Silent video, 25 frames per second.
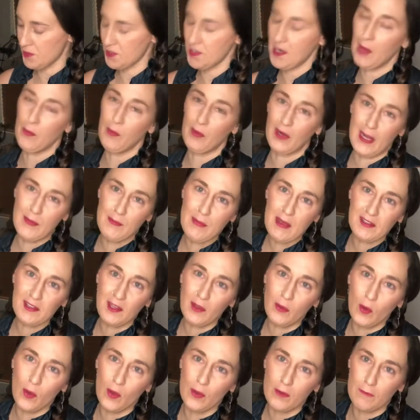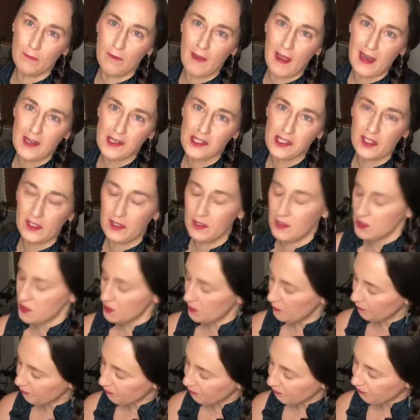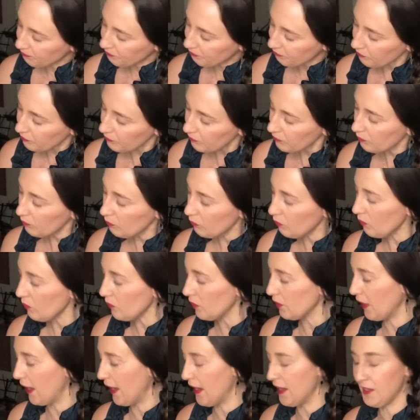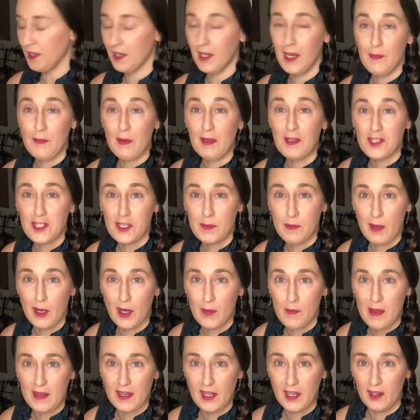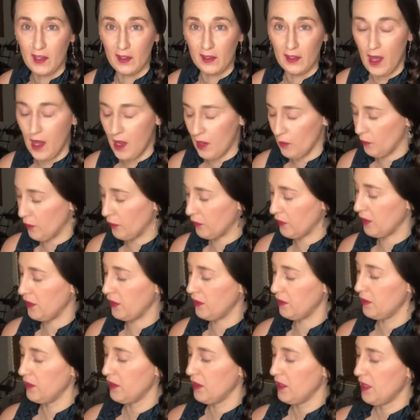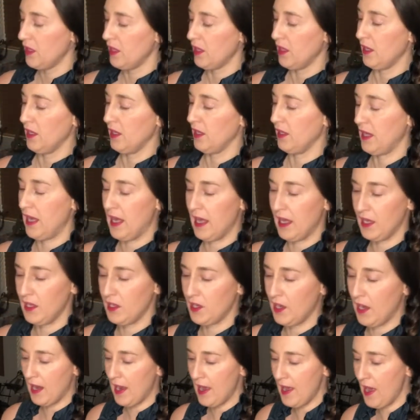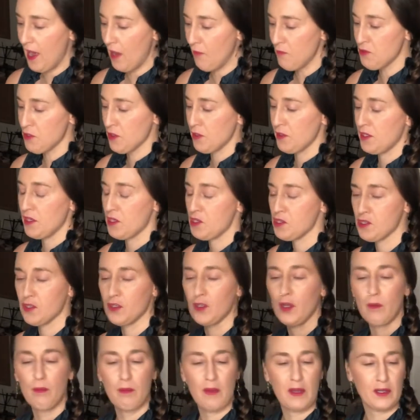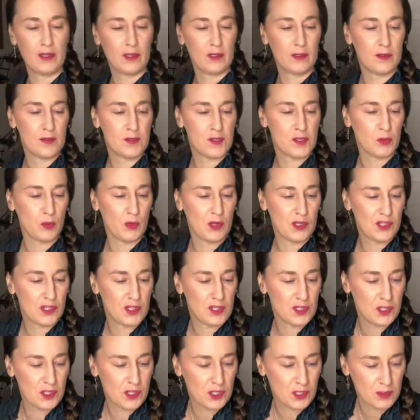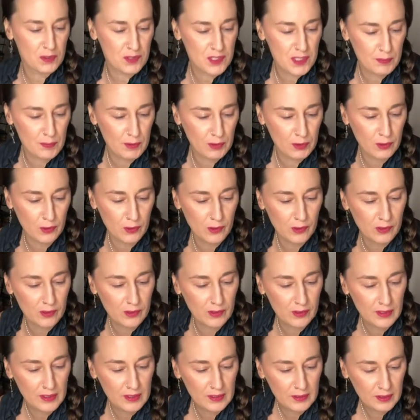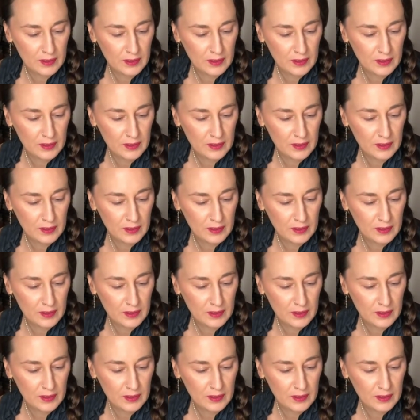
Now when I make the Old Fashioned, I ended up experimenting a lot with it, and have traditional bitters, which is your typical